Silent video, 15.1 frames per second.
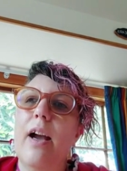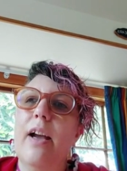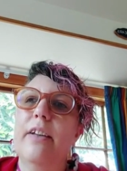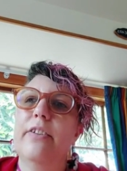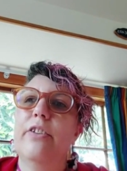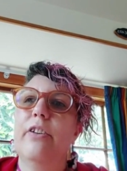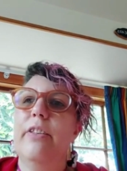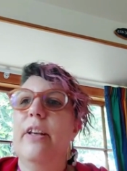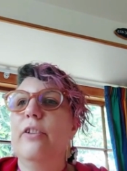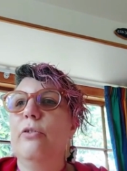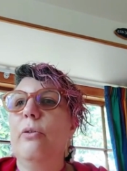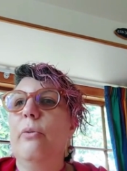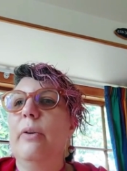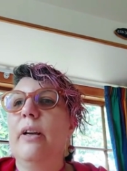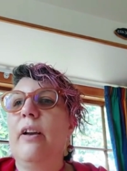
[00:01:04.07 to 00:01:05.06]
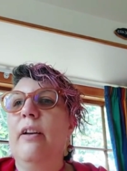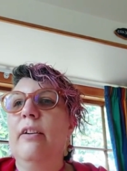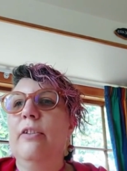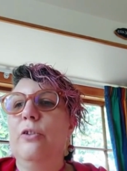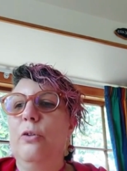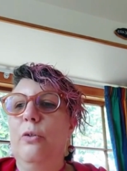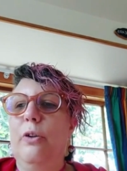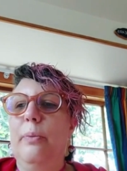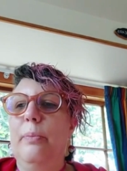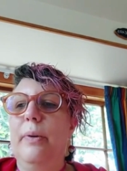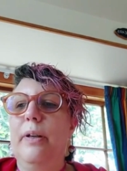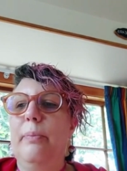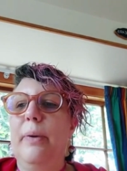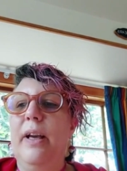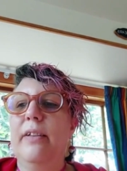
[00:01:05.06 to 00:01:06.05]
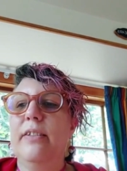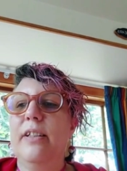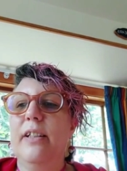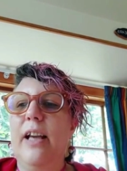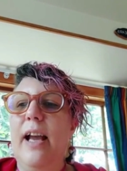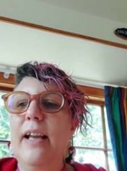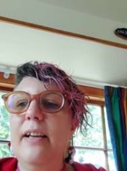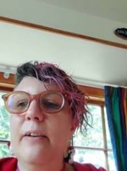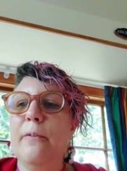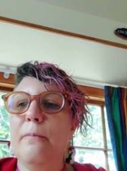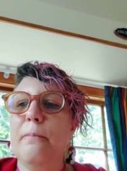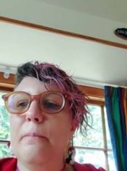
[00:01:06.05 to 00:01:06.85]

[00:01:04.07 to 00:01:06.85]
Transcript: And so that's what we're going to talk a bit about today.